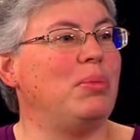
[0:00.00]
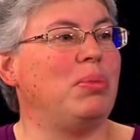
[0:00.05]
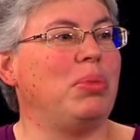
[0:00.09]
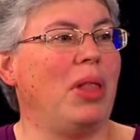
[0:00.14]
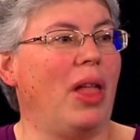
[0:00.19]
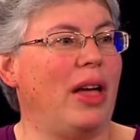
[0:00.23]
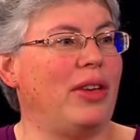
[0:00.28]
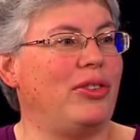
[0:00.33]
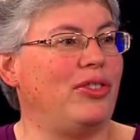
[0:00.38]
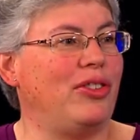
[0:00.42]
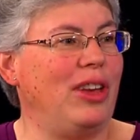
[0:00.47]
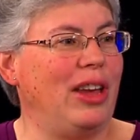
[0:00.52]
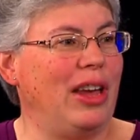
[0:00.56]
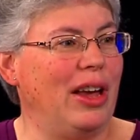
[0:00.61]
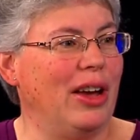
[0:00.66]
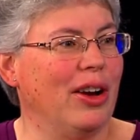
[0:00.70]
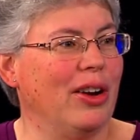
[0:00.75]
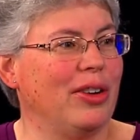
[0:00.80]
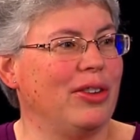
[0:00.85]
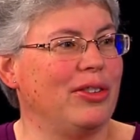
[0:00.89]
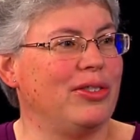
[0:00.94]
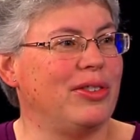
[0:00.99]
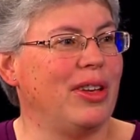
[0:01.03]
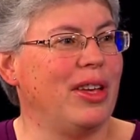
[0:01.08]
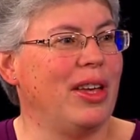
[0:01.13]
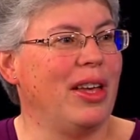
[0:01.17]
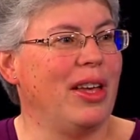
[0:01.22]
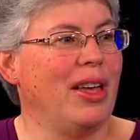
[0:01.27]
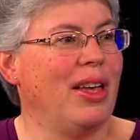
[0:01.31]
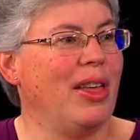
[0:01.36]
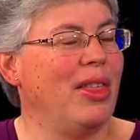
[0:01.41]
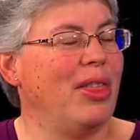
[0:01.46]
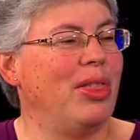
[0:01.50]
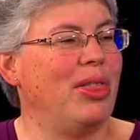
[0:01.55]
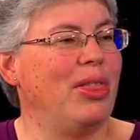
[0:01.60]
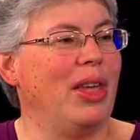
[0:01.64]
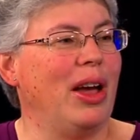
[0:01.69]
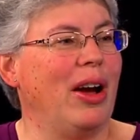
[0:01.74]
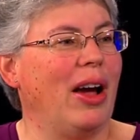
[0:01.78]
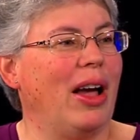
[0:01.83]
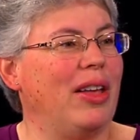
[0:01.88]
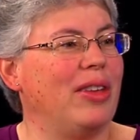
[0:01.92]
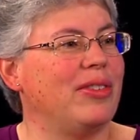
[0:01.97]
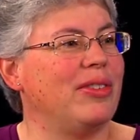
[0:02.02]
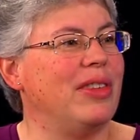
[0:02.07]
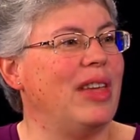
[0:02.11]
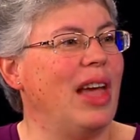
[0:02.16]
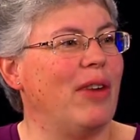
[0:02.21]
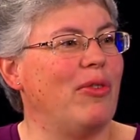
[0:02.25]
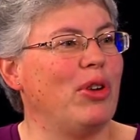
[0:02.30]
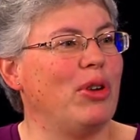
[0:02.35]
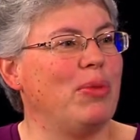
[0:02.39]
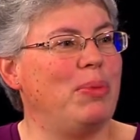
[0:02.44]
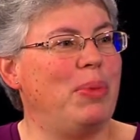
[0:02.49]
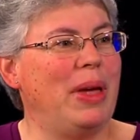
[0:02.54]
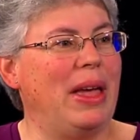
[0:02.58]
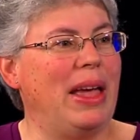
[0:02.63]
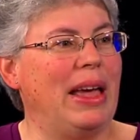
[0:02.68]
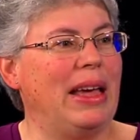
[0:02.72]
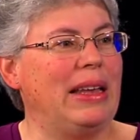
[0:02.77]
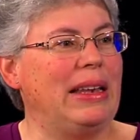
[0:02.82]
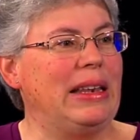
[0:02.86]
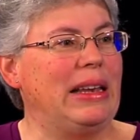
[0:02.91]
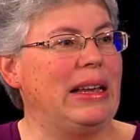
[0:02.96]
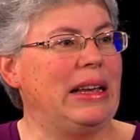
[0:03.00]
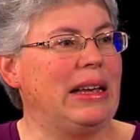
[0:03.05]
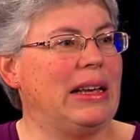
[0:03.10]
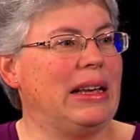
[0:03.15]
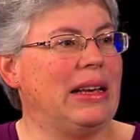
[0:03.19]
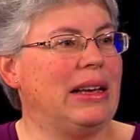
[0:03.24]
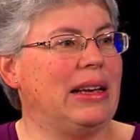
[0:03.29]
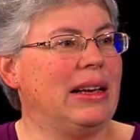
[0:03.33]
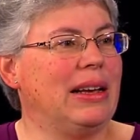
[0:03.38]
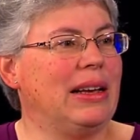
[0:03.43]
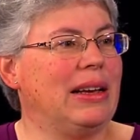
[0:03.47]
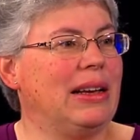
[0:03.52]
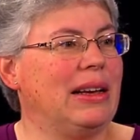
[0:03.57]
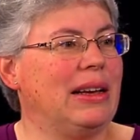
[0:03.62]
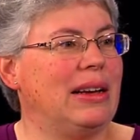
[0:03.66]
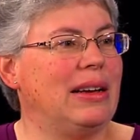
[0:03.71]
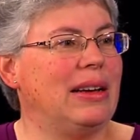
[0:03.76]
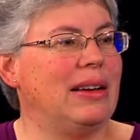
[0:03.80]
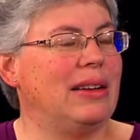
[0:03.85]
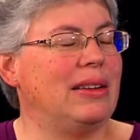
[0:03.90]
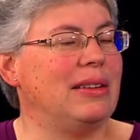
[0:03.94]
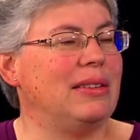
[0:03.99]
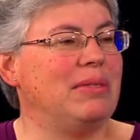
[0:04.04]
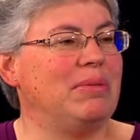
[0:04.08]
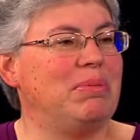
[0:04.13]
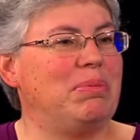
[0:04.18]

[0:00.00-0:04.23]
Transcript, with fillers: plus years. There has never been uh,